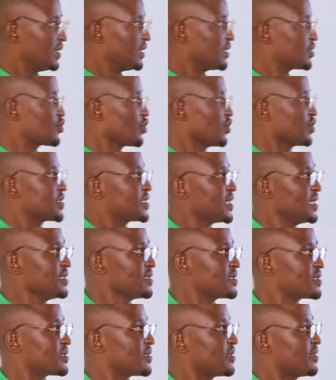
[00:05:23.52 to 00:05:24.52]
So
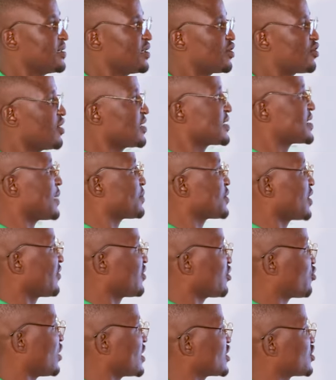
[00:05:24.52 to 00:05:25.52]
since the concept of
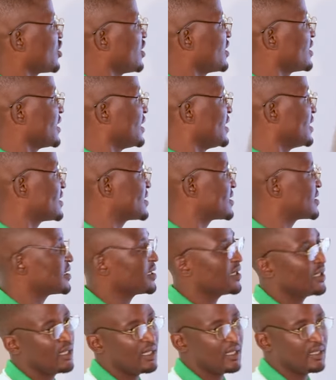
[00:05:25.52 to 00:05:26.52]
the question is
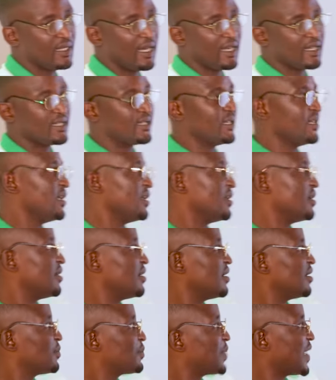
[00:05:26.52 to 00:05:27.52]
that
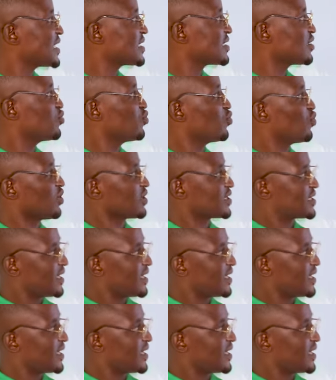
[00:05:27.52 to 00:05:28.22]
the person was